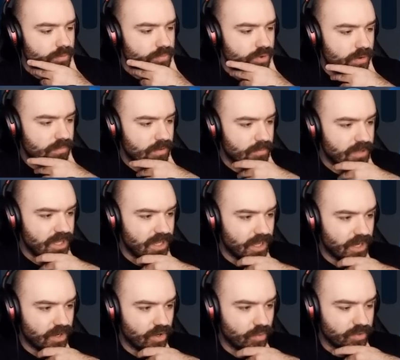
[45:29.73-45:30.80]
Problem being,
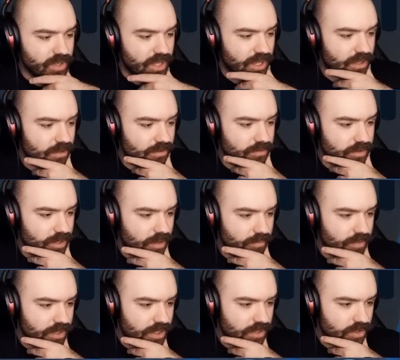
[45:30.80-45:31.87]
I don't know what the hell that
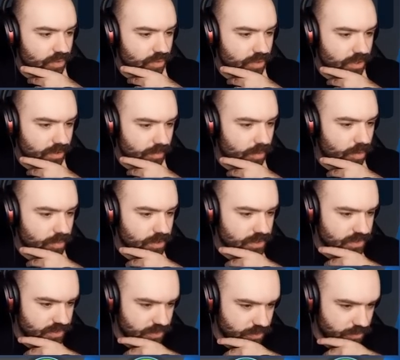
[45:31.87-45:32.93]
I'm really doing at the
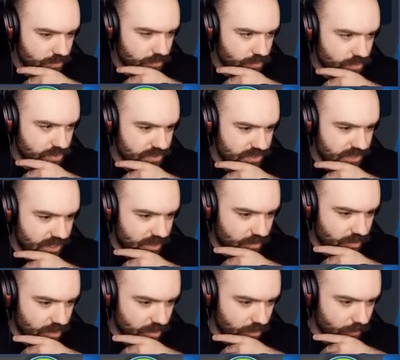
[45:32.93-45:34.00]
moment, so we'll just see
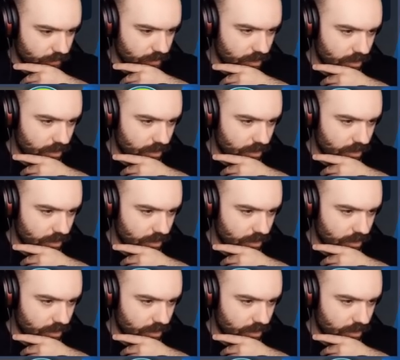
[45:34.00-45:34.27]
how we go.